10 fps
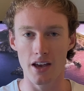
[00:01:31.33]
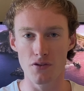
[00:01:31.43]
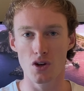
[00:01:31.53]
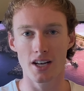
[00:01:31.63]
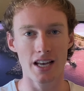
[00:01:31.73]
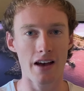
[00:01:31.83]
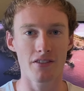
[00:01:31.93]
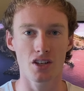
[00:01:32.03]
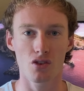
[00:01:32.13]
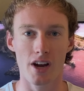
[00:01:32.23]
If you guys
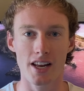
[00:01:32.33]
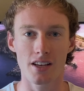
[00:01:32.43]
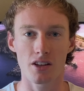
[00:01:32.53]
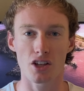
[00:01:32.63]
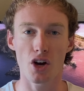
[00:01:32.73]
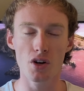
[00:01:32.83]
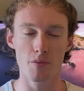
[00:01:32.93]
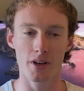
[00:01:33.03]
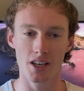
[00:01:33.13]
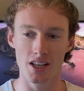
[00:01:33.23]
haven't already,
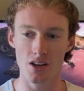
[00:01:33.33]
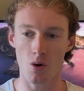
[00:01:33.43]
Notability,